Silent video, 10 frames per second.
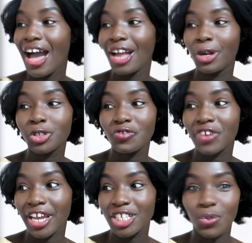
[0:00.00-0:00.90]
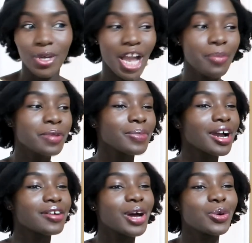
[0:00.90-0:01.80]
A lot of guys were coming
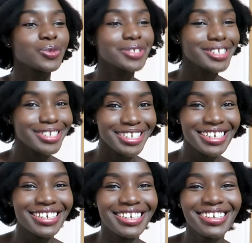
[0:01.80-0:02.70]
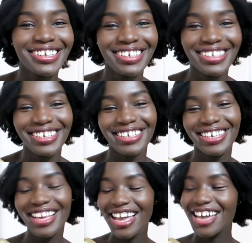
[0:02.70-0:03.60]
back around.
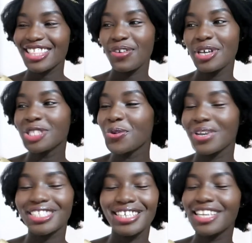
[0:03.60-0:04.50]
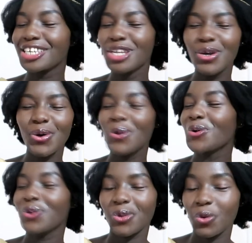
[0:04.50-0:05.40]
The ones who had said, no,
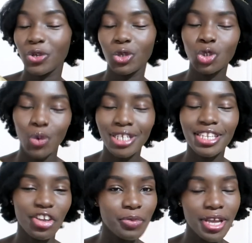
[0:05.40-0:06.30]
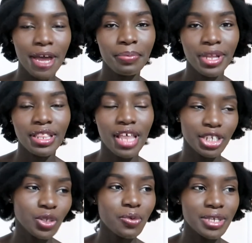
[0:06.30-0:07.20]
we don't want Naomi Campbell, they
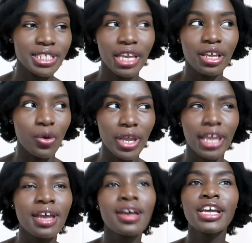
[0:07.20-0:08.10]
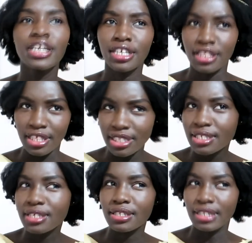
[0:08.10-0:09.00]
actually were saying, okay,
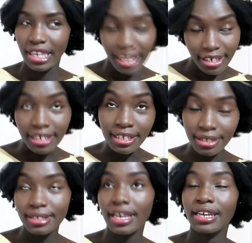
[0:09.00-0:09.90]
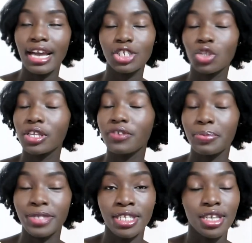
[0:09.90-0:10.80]
this lady can actually
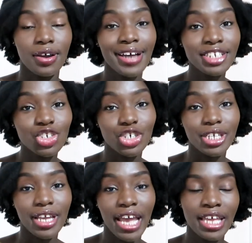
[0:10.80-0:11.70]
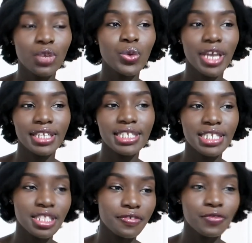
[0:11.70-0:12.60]
represent our country, and we can
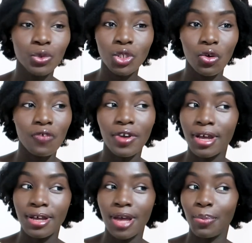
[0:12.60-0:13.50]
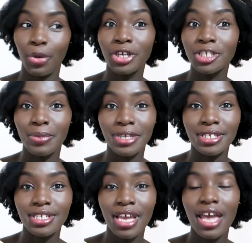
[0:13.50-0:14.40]
see the fruits of her
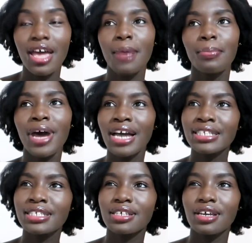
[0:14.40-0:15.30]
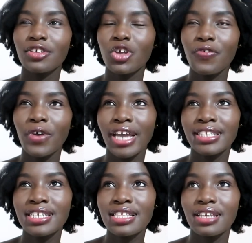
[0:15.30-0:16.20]
appointment. But you're
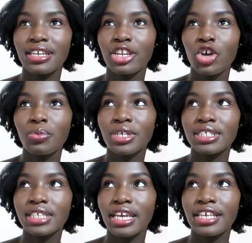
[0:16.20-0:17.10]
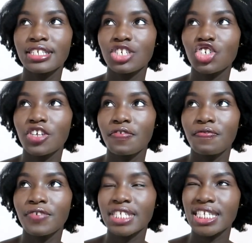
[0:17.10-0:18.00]
forgetting that Naomi says she
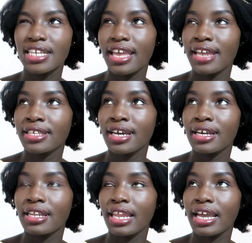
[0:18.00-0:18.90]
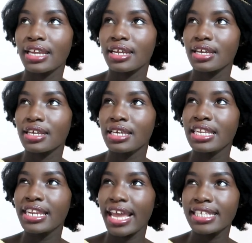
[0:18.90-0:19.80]
visited Kenya like
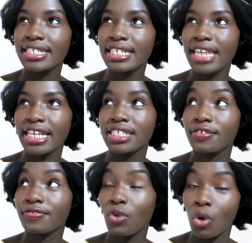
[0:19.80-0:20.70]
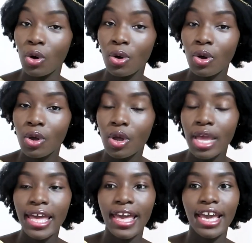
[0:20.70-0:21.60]
in 1994,
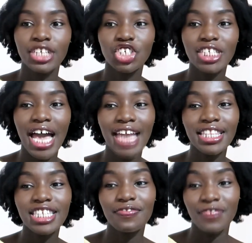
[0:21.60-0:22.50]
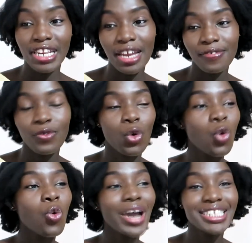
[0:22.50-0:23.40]
and she's had this villa for
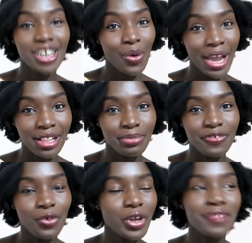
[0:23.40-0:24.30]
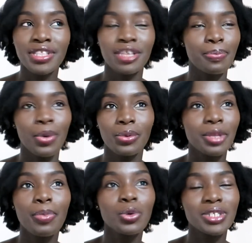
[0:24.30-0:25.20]
quite a while before even
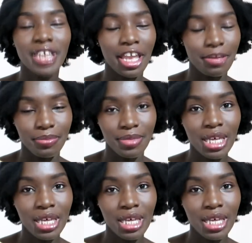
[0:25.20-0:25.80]
the post came.